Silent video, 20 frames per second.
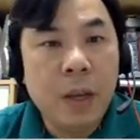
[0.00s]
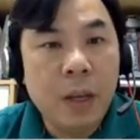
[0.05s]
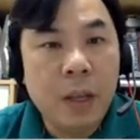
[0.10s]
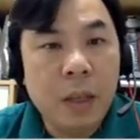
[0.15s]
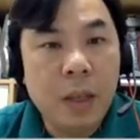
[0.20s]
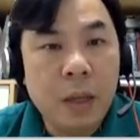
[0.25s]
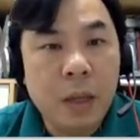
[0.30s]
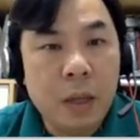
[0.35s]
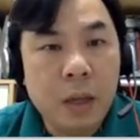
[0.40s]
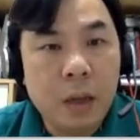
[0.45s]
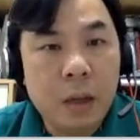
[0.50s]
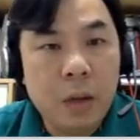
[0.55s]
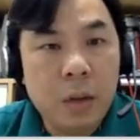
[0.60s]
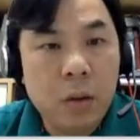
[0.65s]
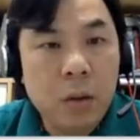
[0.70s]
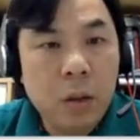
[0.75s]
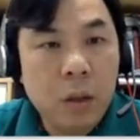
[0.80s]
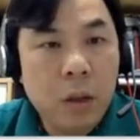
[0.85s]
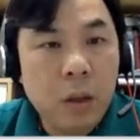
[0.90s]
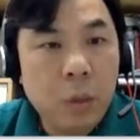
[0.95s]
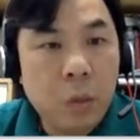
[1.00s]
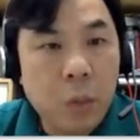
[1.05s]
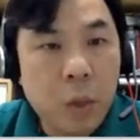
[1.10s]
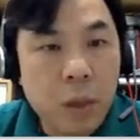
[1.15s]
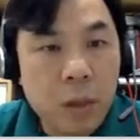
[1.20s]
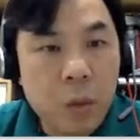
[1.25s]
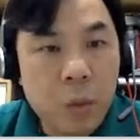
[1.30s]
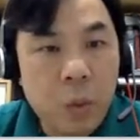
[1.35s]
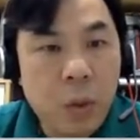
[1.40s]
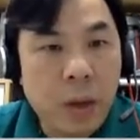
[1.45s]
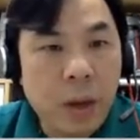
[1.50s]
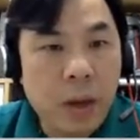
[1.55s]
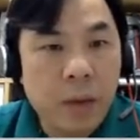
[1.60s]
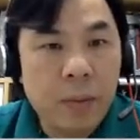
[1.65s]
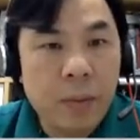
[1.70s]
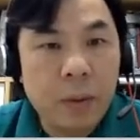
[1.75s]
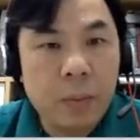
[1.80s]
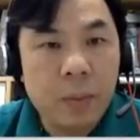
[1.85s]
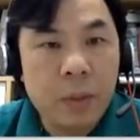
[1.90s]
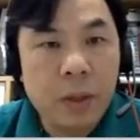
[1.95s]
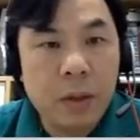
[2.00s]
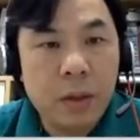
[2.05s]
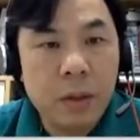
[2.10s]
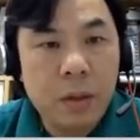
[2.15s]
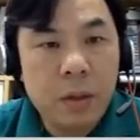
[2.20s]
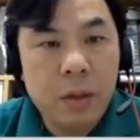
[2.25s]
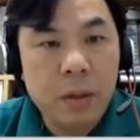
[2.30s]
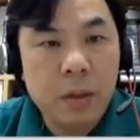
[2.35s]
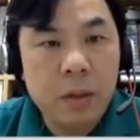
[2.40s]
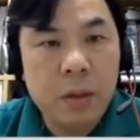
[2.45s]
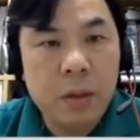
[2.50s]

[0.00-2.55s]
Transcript: Now, once we have obtained this,